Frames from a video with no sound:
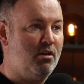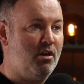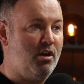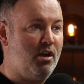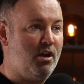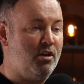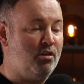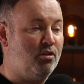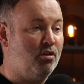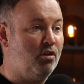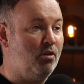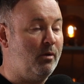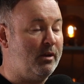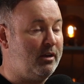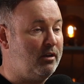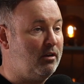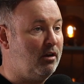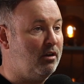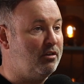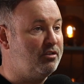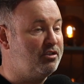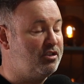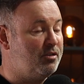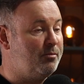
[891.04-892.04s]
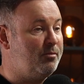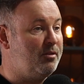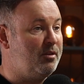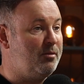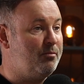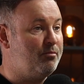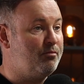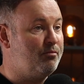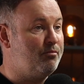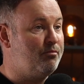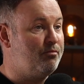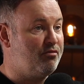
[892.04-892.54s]
and all went on to be
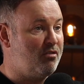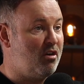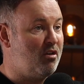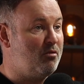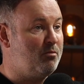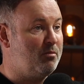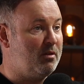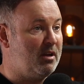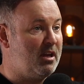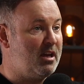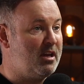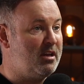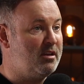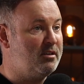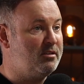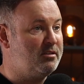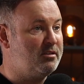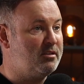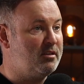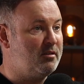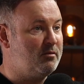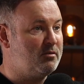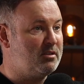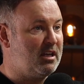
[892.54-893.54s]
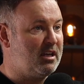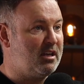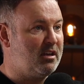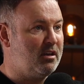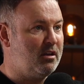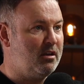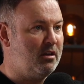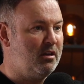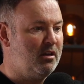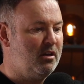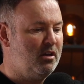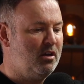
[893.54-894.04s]
pro players. It was like
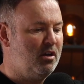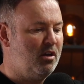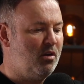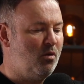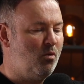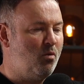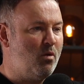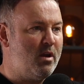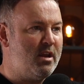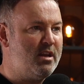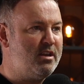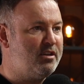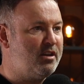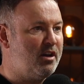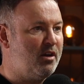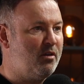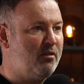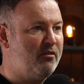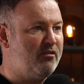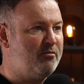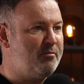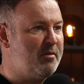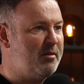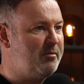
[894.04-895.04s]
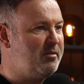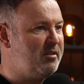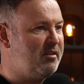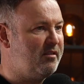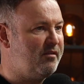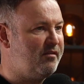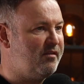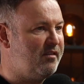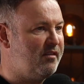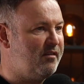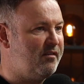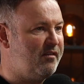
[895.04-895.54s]
a window of maybe a
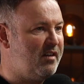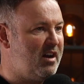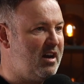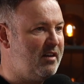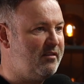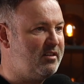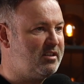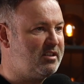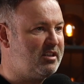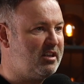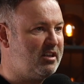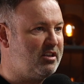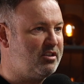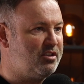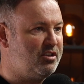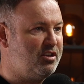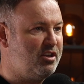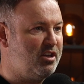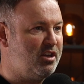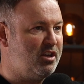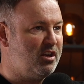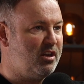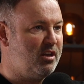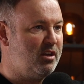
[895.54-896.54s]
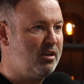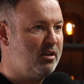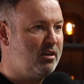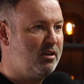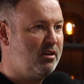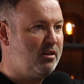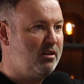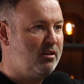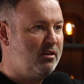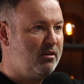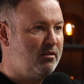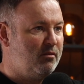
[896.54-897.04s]
5 or 6 year
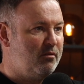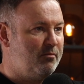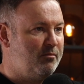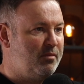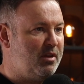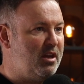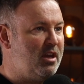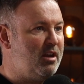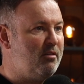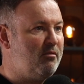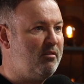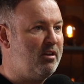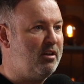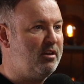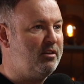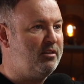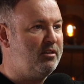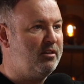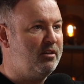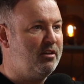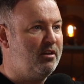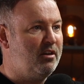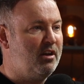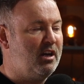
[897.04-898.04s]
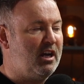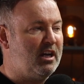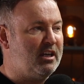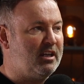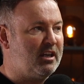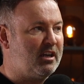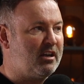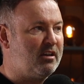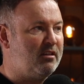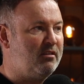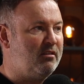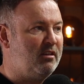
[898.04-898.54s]
period. And
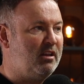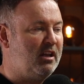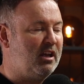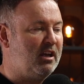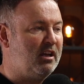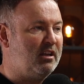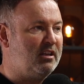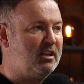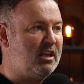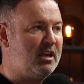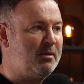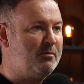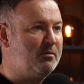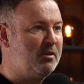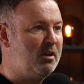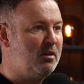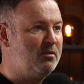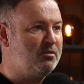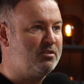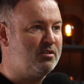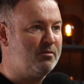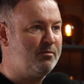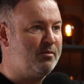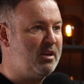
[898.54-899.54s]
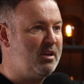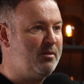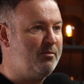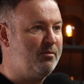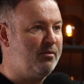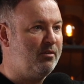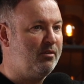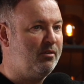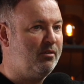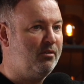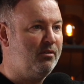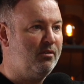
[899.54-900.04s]
I can name loads of
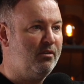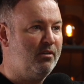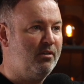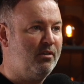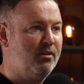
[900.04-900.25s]
people,